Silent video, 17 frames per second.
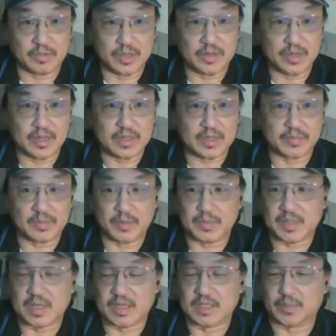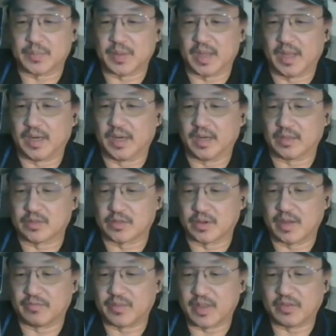need something besides a pen. And so
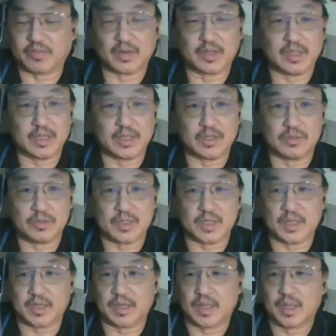I've definitely used it.